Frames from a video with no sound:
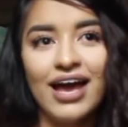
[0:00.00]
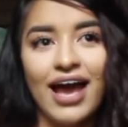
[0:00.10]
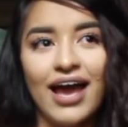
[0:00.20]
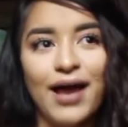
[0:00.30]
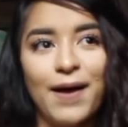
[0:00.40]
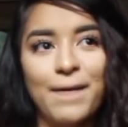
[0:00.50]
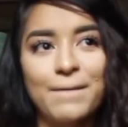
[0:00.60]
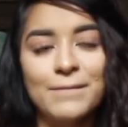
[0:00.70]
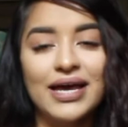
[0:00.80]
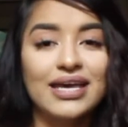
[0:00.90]

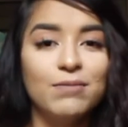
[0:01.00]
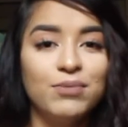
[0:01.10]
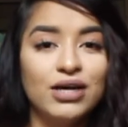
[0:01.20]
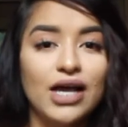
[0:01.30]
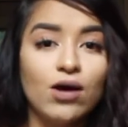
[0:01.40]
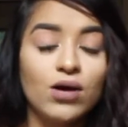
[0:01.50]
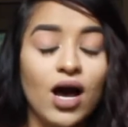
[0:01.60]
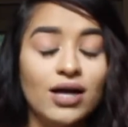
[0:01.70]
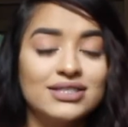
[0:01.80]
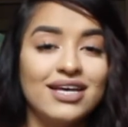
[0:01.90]
Um, I keep putting out
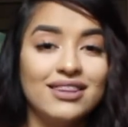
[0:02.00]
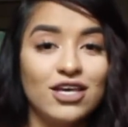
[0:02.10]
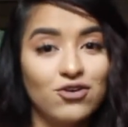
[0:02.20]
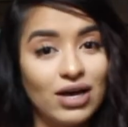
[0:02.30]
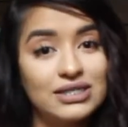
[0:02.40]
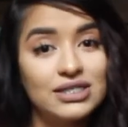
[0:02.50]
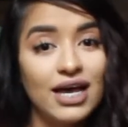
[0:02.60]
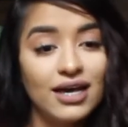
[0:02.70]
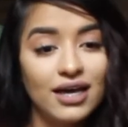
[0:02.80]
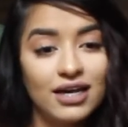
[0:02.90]
content that you guys like.